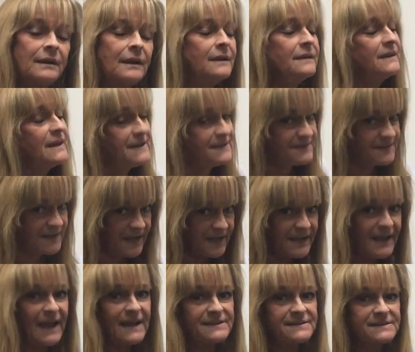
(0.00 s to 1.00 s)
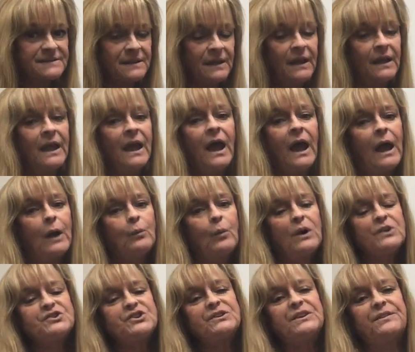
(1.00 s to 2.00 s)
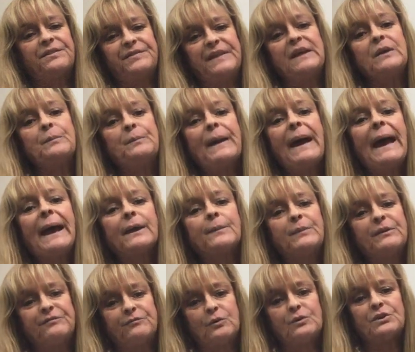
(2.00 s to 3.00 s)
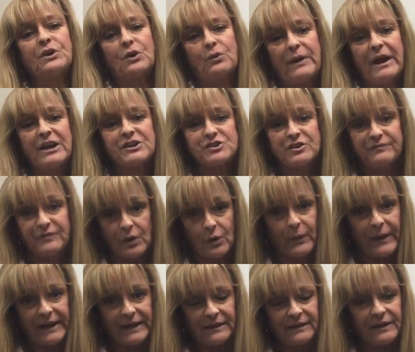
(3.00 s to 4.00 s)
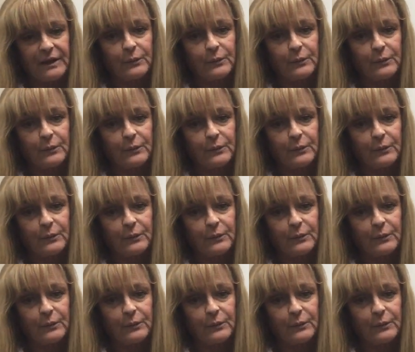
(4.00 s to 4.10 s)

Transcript: And they say yes. I want you to think back before the crash of '08.